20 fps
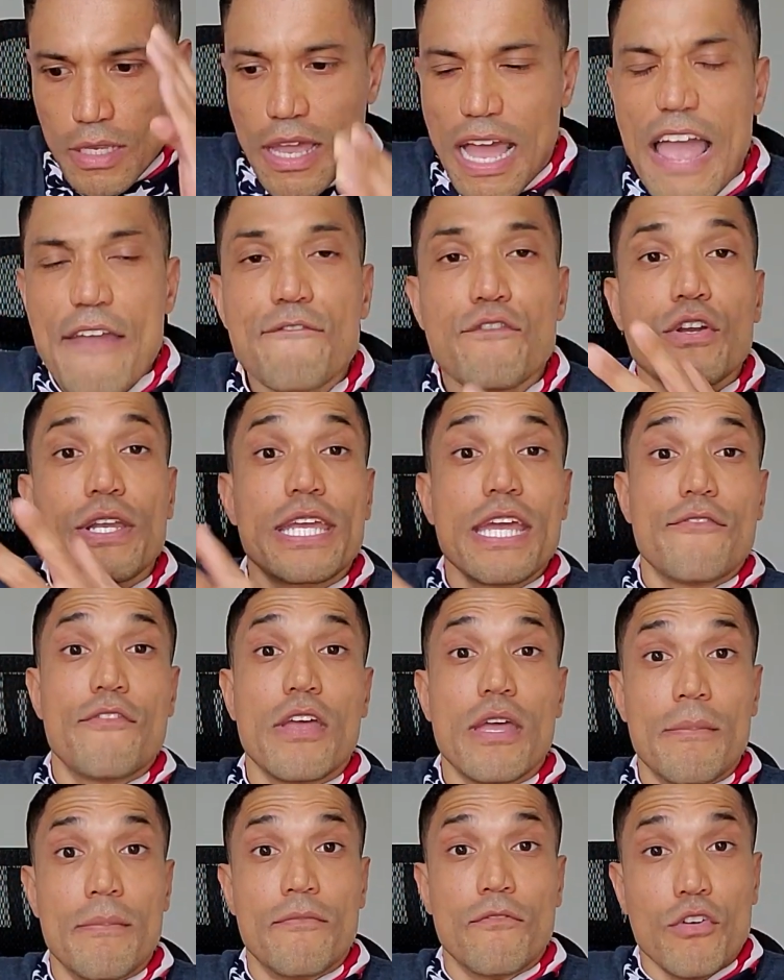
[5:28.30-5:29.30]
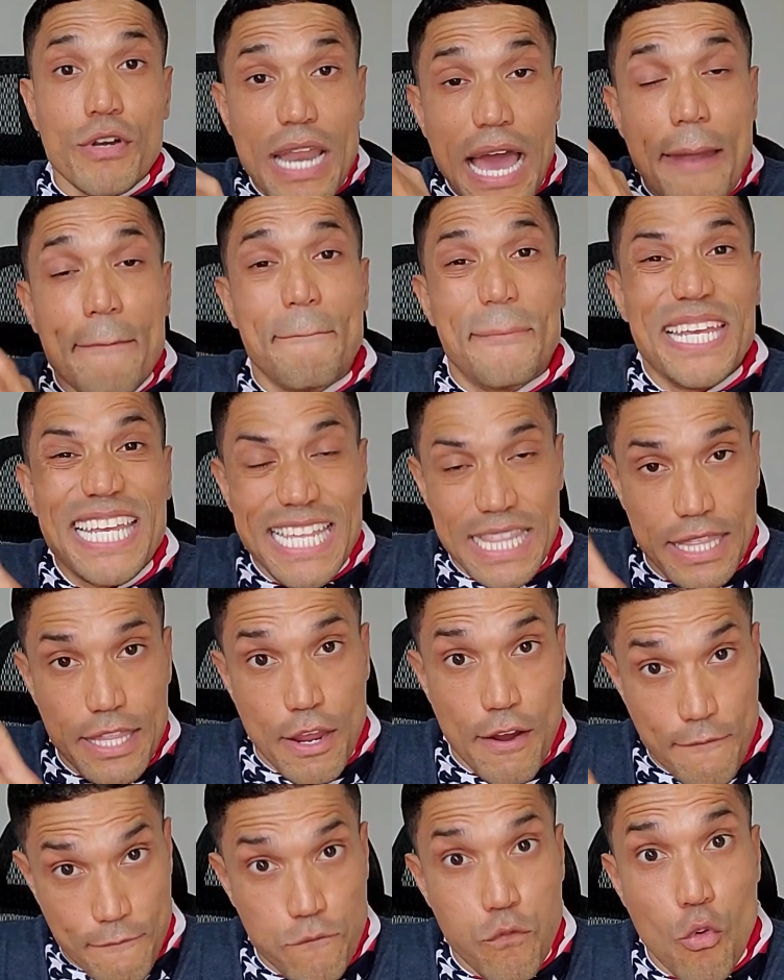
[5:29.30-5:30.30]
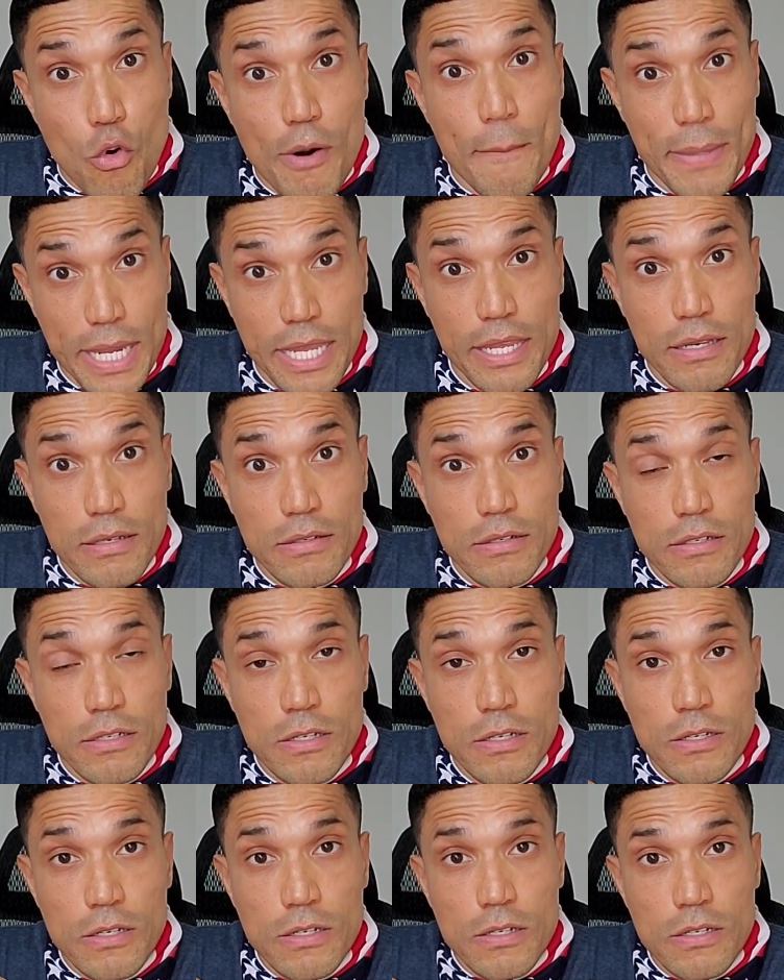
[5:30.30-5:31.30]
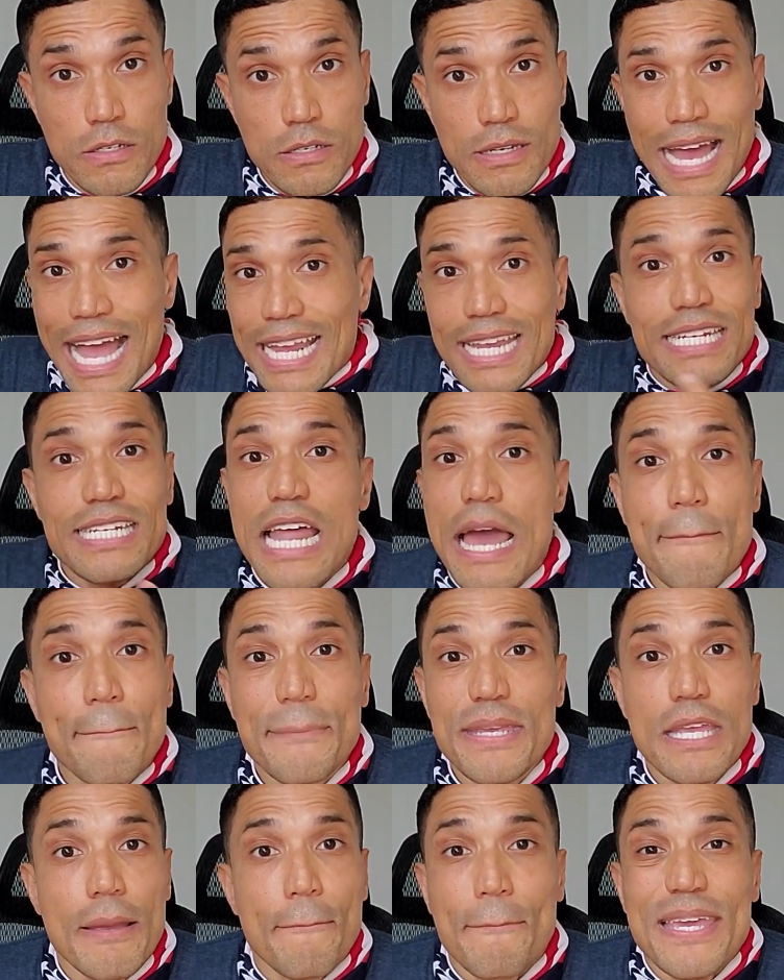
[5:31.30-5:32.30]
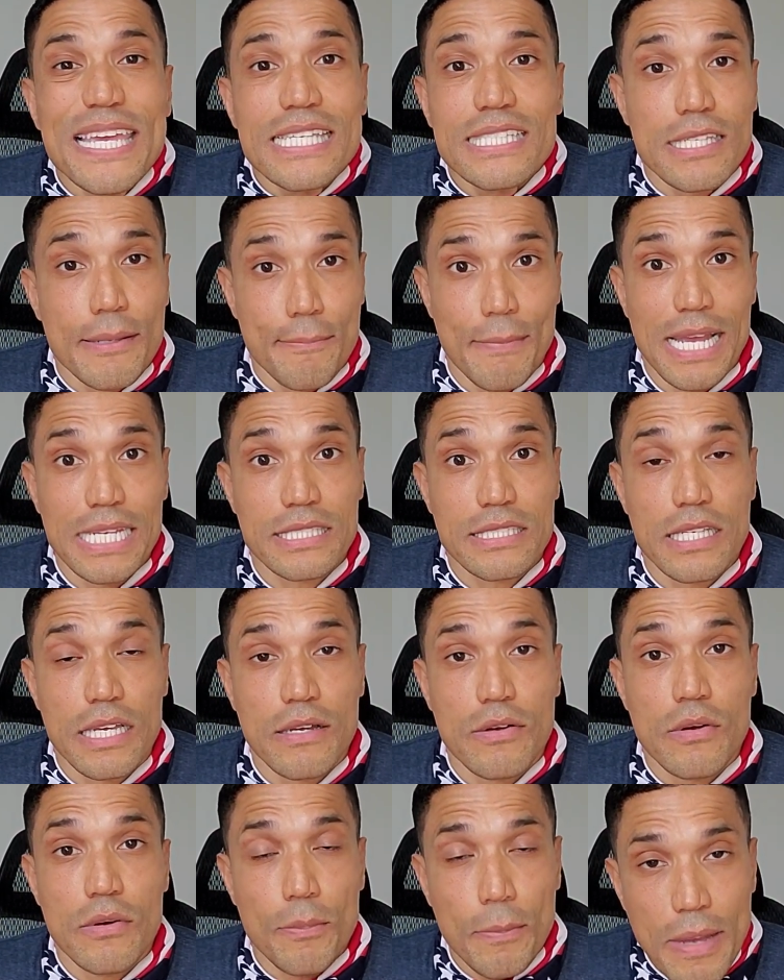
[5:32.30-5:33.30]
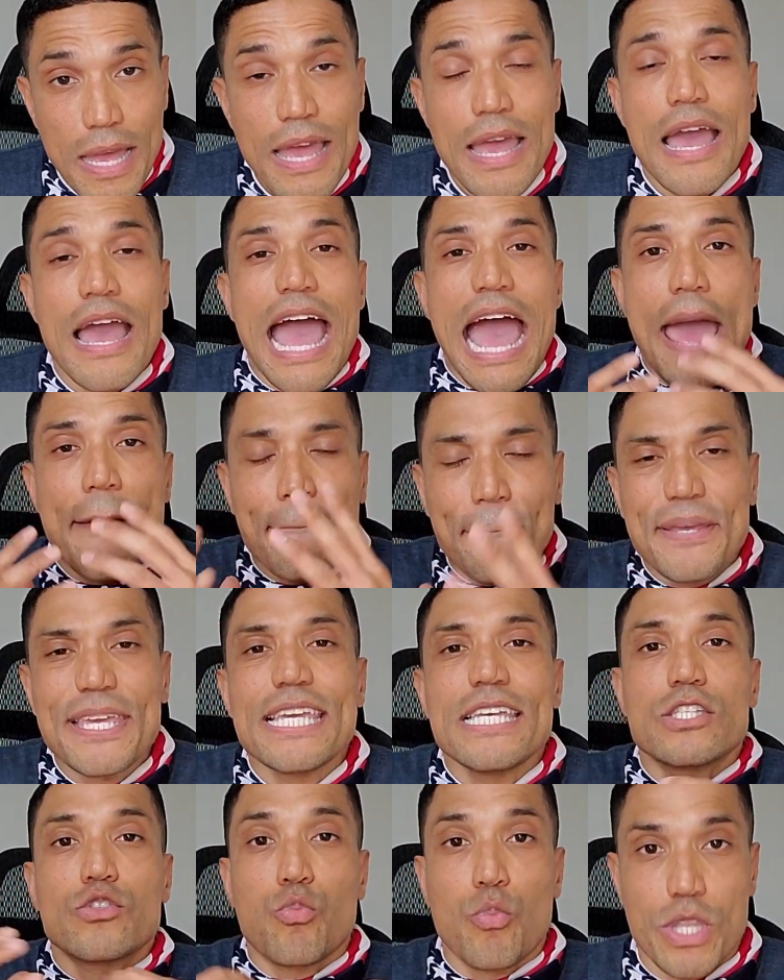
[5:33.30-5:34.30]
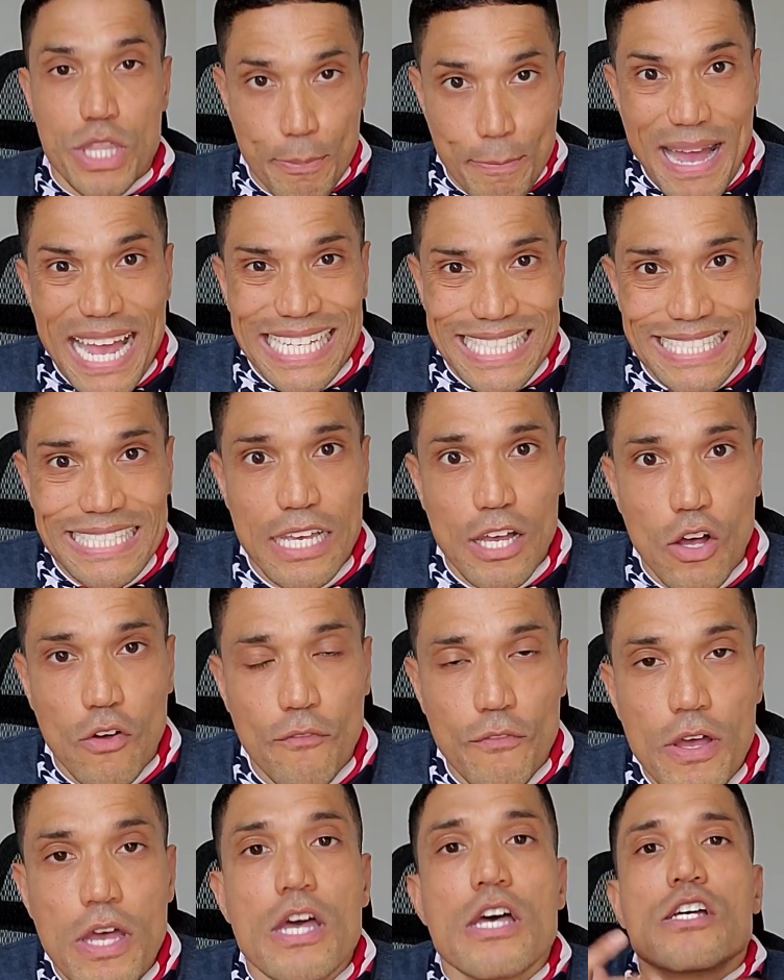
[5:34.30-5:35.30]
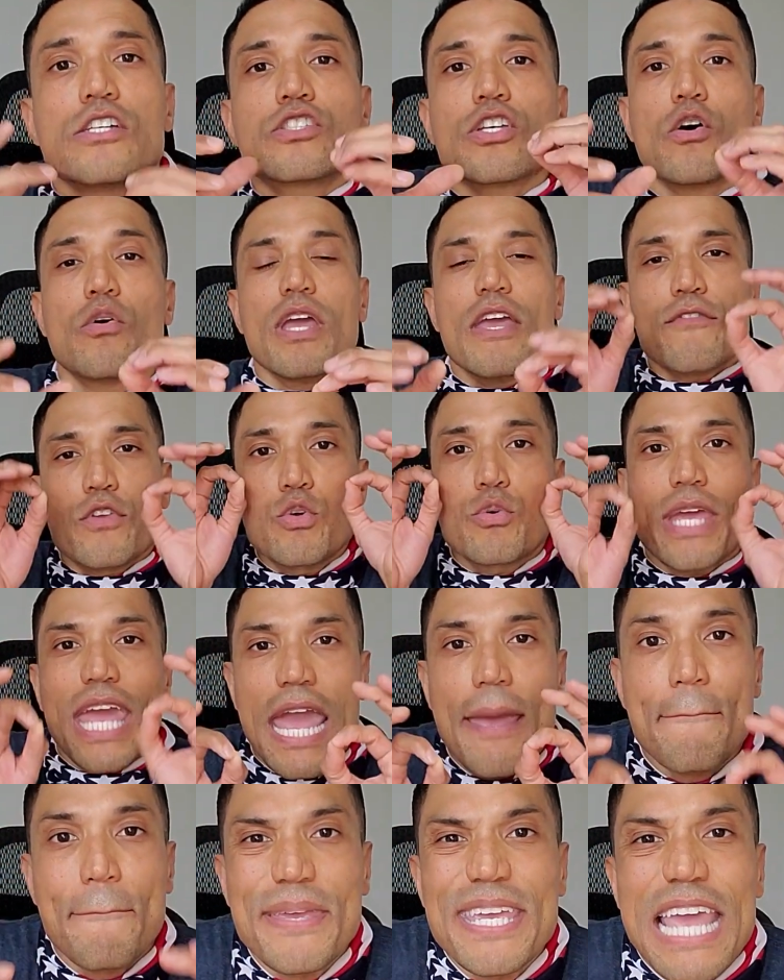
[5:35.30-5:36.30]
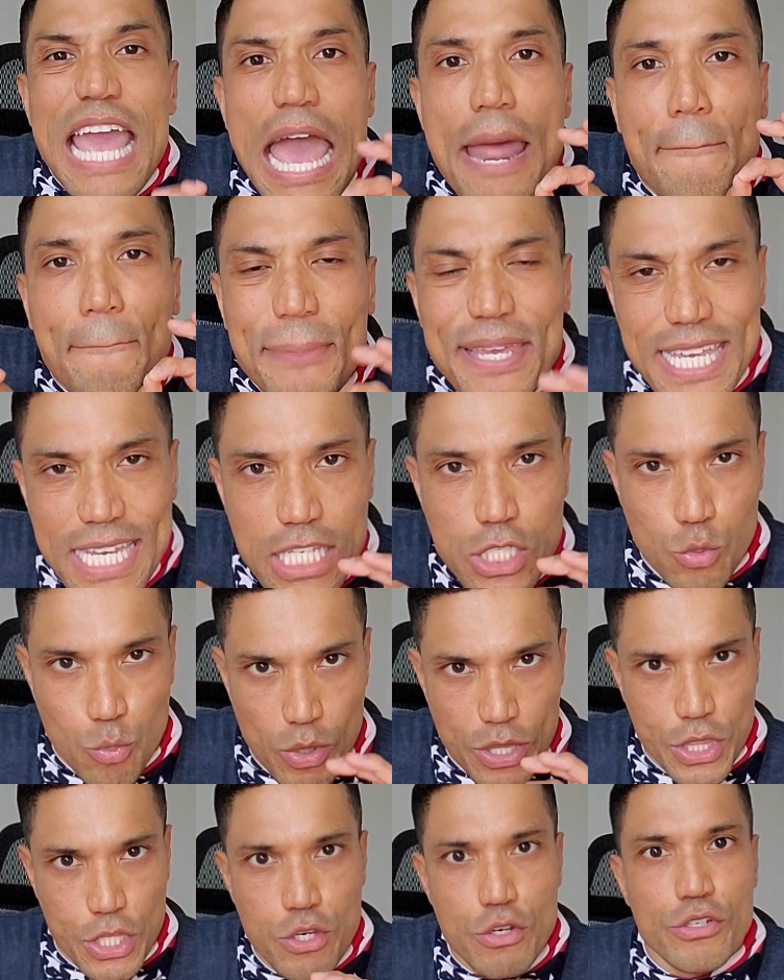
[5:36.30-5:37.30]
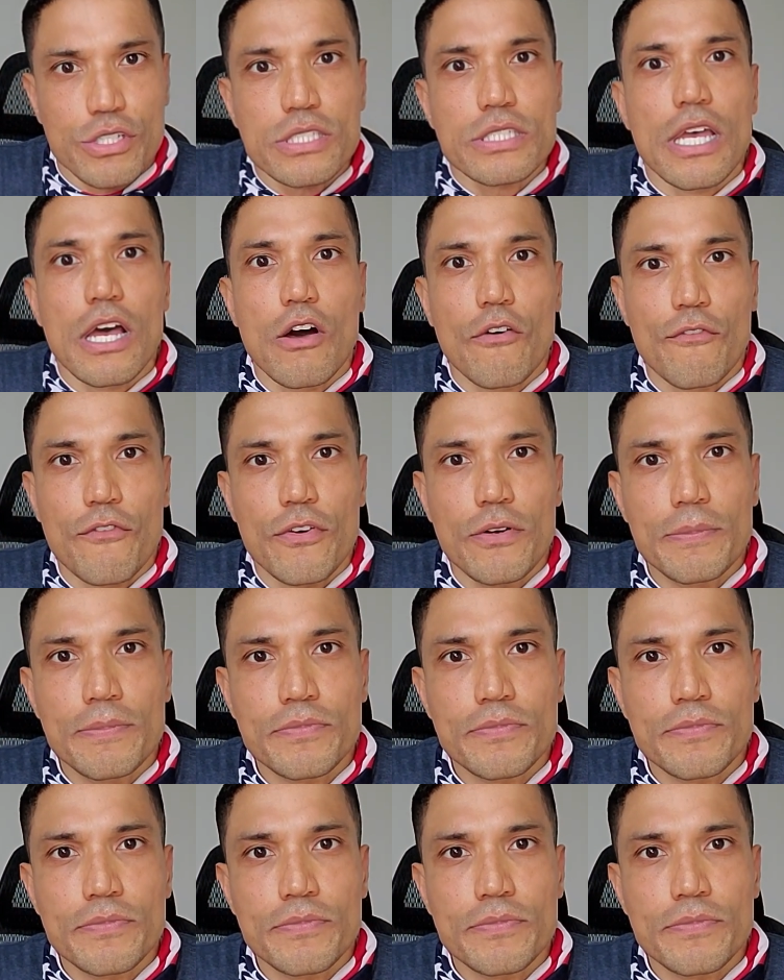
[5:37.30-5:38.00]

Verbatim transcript: I forgive him for not being there for me. I could not be at peace at myself, at peace with myself. So if you can't be at peace with yourself,